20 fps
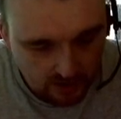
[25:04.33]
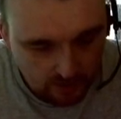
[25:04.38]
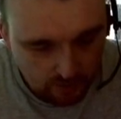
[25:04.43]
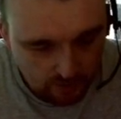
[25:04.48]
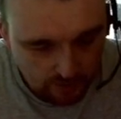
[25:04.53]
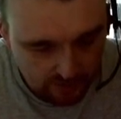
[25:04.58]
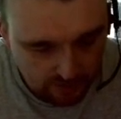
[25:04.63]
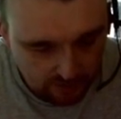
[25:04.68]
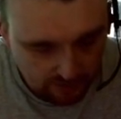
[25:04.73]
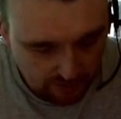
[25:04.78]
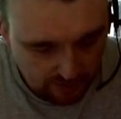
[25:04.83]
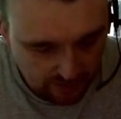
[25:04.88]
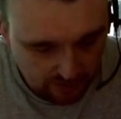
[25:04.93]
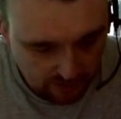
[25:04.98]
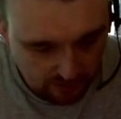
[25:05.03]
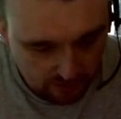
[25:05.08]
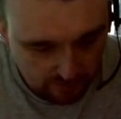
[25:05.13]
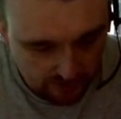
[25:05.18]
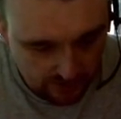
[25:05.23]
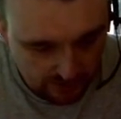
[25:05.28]
With
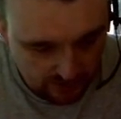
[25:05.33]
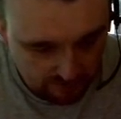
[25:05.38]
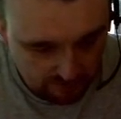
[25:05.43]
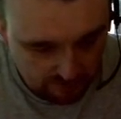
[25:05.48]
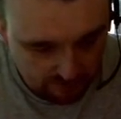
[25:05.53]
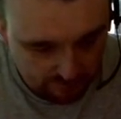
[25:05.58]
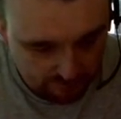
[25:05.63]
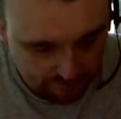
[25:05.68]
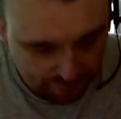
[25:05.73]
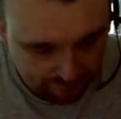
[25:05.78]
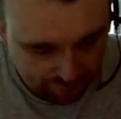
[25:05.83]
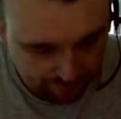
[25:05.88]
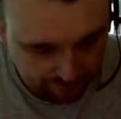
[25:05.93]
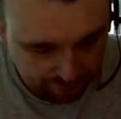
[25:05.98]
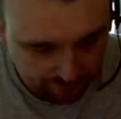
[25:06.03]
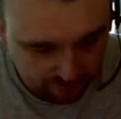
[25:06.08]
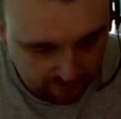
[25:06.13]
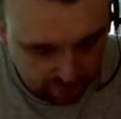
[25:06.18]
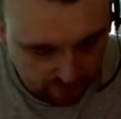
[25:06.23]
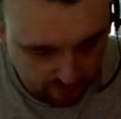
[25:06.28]
upright
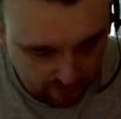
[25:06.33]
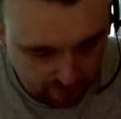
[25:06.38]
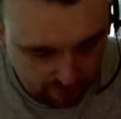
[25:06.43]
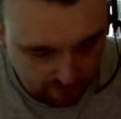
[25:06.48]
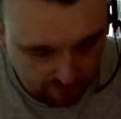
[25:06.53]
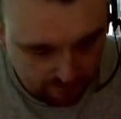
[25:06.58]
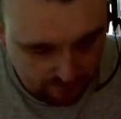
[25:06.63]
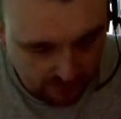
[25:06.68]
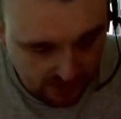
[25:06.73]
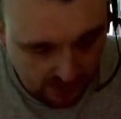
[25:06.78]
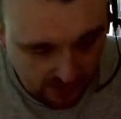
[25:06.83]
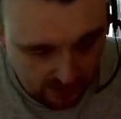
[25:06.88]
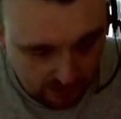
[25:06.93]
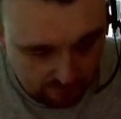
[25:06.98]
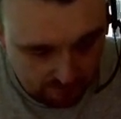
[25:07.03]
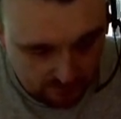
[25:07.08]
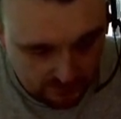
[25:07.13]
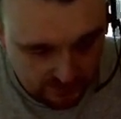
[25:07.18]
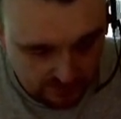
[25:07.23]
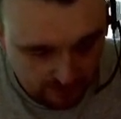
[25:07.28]

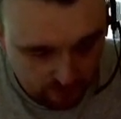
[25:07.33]
palms